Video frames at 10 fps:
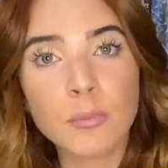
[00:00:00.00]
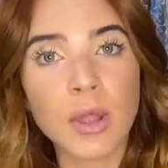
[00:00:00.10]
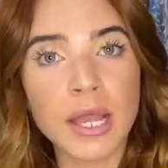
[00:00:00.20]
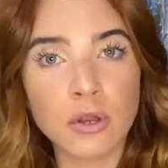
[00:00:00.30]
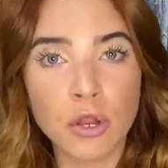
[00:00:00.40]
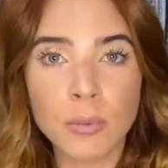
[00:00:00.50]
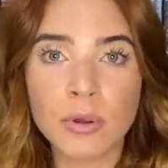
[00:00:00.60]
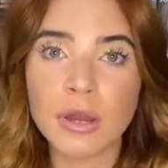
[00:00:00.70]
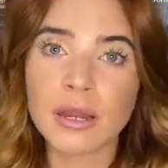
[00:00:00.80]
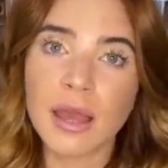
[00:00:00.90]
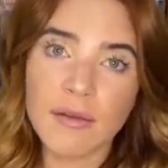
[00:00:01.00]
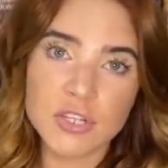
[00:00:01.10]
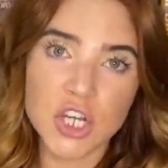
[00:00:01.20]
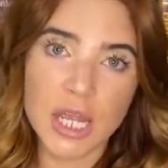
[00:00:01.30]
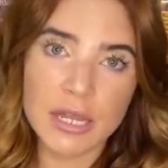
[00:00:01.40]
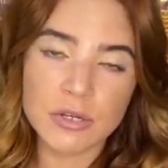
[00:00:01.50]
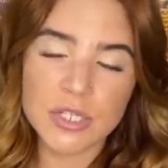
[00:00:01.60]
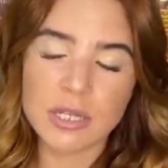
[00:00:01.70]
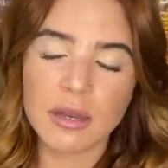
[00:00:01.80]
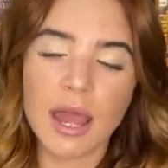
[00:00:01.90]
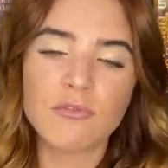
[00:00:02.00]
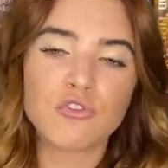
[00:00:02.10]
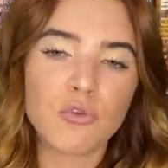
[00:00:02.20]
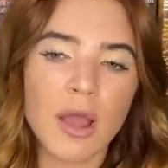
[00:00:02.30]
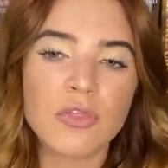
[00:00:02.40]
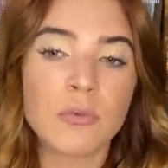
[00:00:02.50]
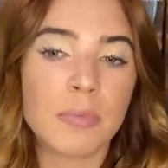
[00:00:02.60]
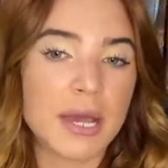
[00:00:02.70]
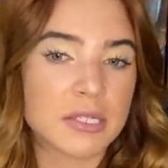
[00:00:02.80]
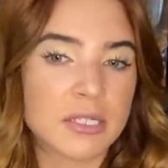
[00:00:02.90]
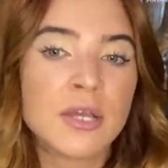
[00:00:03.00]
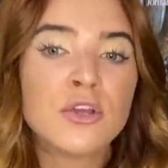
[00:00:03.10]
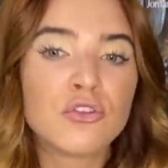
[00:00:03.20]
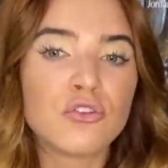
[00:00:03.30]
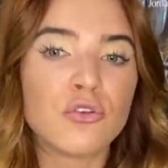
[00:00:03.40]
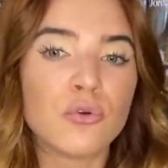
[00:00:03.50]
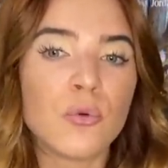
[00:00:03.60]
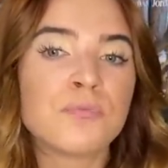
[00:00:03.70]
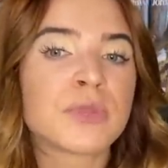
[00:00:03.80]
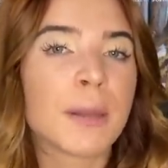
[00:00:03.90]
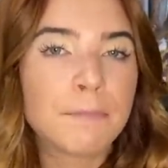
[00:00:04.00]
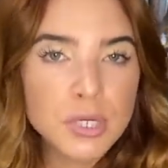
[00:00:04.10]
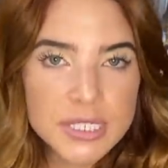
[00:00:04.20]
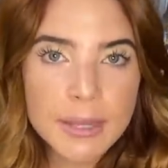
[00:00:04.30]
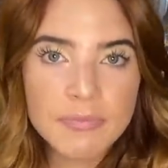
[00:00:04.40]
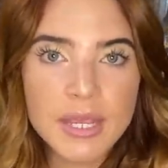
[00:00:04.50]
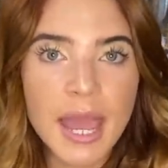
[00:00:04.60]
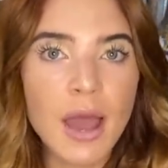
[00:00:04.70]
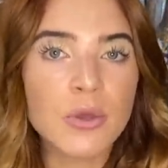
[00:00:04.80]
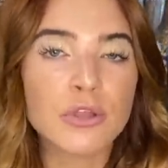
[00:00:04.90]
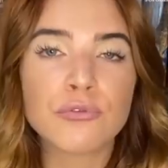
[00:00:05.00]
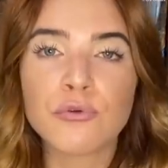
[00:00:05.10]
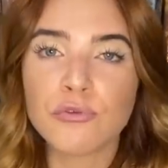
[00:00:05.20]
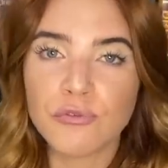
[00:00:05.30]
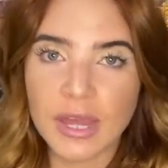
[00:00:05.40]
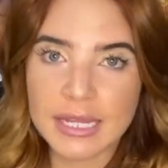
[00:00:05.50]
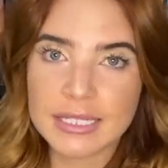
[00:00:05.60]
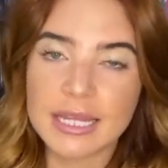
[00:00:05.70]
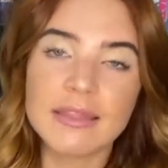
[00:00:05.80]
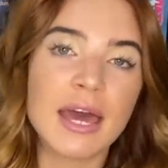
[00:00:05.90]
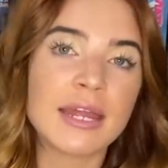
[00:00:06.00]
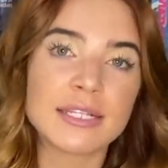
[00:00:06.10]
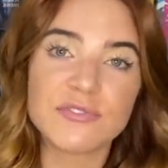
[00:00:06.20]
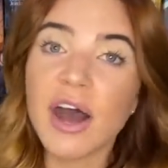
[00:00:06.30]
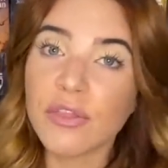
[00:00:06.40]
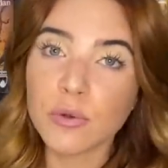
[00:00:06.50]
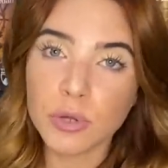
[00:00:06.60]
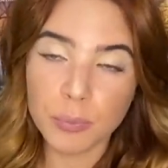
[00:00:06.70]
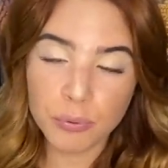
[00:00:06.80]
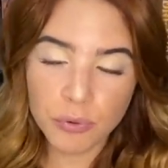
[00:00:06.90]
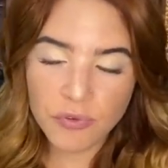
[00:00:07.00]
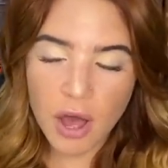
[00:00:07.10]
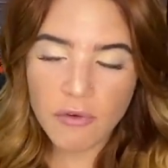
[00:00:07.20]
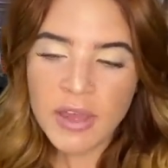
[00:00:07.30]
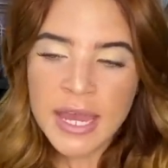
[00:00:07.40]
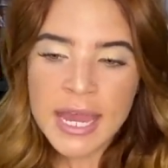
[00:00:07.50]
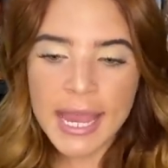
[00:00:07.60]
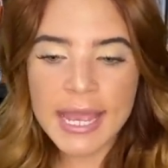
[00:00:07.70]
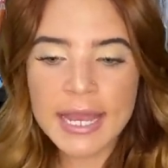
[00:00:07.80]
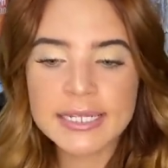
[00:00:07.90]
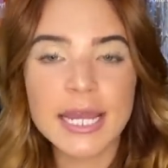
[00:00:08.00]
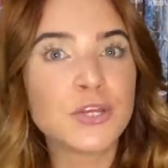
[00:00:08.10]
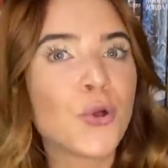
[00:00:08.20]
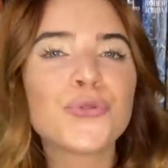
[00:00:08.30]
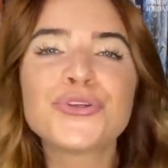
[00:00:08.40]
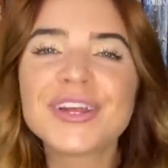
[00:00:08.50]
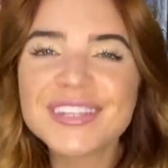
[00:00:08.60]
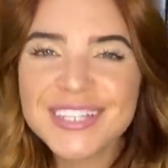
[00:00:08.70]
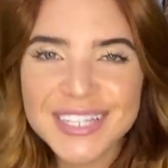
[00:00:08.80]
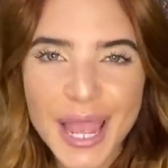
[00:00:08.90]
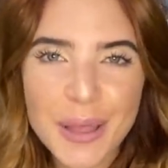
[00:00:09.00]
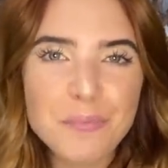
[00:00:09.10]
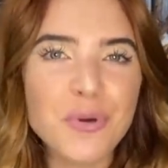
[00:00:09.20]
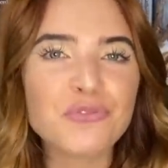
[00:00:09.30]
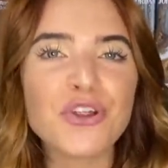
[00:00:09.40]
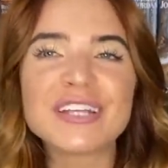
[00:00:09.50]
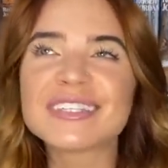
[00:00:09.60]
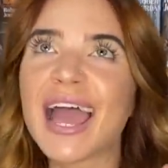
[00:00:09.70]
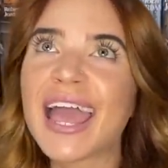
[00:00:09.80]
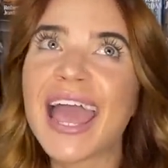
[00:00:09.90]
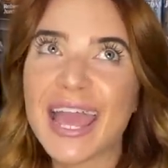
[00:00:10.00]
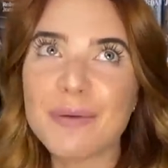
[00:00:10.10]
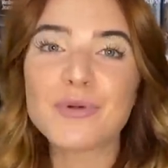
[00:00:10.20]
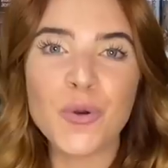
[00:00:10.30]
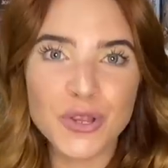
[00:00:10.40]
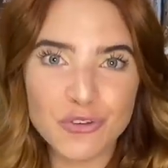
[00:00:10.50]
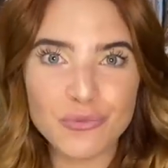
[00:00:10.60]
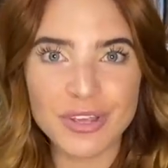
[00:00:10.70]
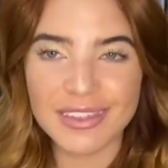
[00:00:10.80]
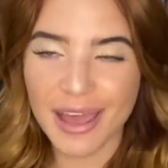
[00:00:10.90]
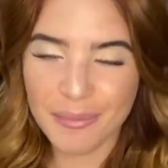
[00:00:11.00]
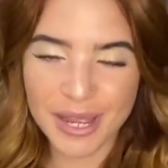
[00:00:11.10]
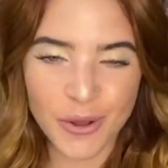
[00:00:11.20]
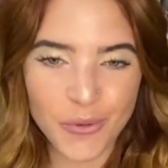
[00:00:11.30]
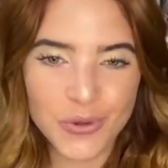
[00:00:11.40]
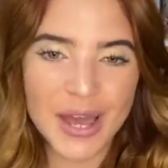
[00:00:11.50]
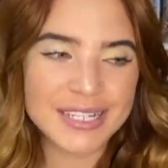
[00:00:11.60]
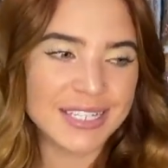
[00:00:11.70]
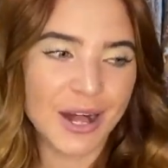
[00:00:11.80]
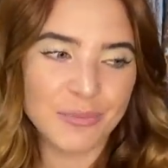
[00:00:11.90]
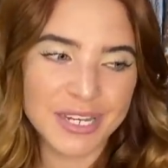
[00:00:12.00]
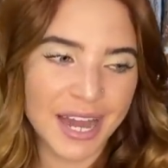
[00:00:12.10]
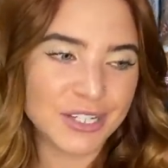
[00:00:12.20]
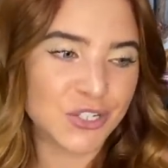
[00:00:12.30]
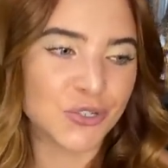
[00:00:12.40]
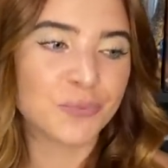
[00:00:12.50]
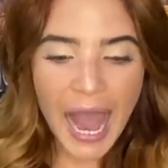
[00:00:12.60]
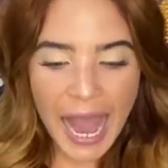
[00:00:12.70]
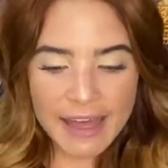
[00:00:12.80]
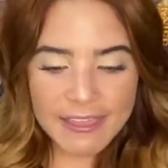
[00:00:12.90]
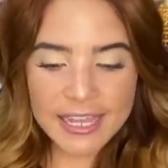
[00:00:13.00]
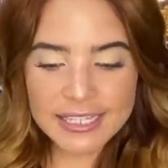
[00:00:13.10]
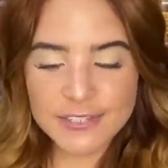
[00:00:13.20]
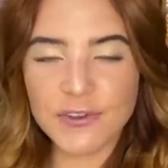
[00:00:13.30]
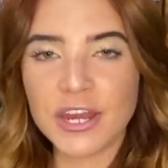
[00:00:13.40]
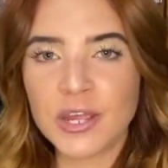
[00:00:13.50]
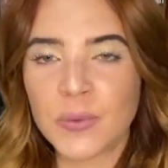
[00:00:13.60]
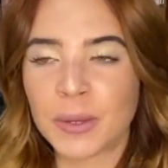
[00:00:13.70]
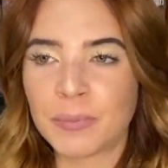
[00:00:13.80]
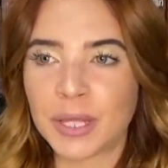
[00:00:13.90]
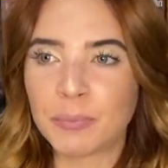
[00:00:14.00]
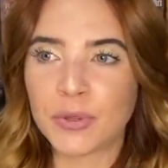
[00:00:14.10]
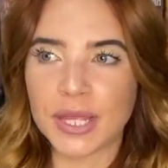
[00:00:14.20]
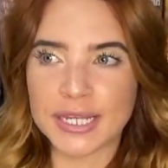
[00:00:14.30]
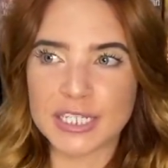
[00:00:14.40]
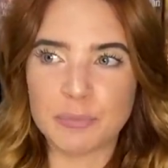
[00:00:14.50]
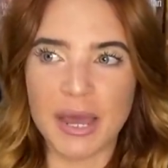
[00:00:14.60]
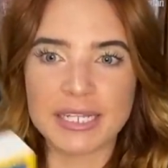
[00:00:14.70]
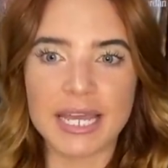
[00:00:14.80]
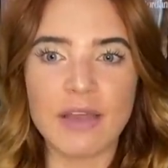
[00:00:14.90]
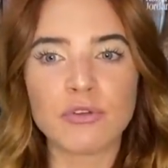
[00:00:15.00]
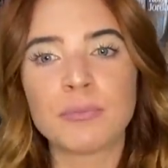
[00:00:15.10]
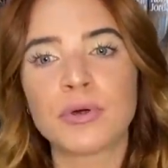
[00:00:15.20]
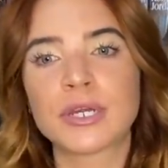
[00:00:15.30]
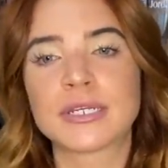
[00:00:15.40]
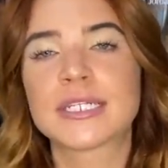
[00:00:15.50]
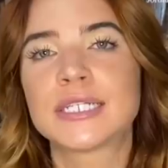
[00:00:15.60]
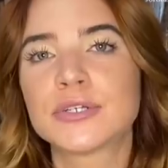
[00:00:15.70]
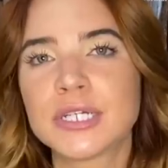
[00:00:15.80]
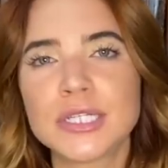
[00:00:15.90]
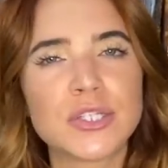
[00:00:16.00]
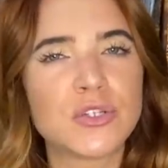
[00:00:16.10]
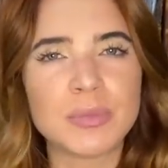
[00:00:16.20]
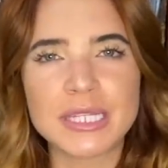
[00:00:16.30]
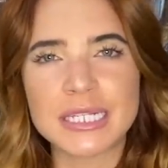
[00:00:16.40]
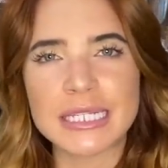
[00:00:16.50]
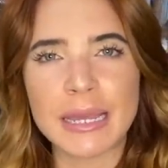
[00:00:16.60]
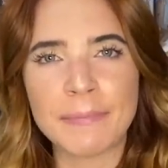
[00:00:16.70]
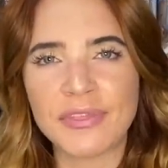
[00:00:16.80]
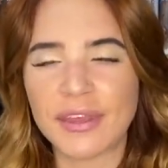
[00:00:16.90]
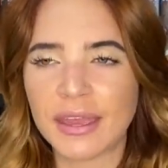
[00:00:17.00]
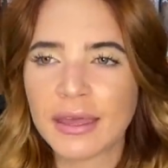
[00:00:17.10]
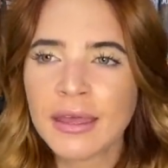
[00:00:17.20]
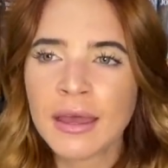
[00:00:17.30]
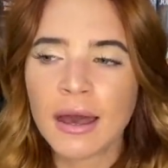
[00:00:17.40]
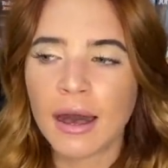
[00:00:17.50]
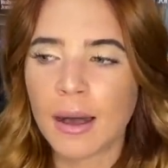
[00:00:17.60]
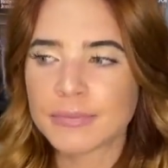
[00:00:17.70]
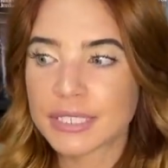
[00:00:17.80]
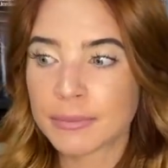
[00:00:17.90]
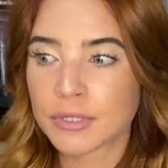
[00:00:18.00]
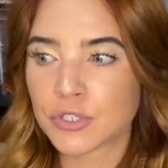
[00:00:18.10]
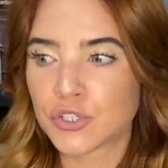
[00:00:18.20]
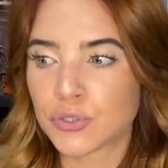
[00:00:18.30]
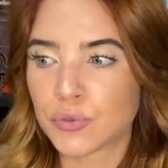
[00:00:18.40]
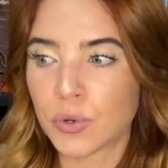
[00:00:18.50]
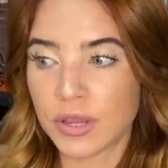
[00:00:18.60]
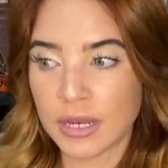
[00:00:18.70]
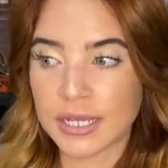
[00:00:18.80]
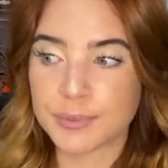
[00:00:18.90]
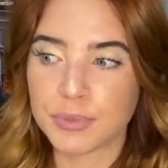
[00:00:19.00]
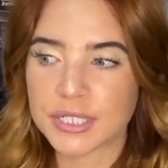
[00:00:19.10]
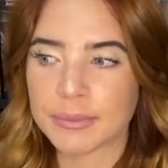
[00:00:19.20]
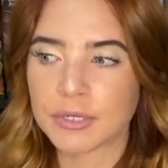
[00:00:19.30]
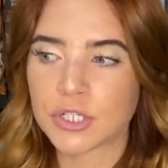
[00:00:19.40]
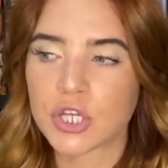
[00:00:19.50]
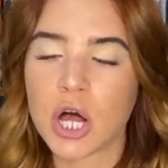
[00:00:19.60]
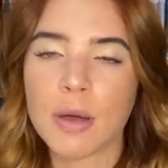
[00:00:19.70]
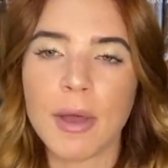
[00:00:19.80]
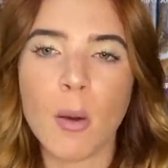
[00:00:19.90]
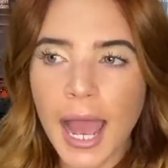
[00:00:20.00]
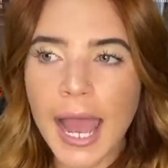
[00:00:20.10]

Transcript: Brian Herbert, and Kevin J. Anderson have tried their best to put something out here for fans that his father would approve of. And I know they're not the same, but friends, I am going to read them. I know you guys tell me not to. I think it's funny when people expect every book in a series to be the same thing, um, similar to one of the next books I'm going to talk about.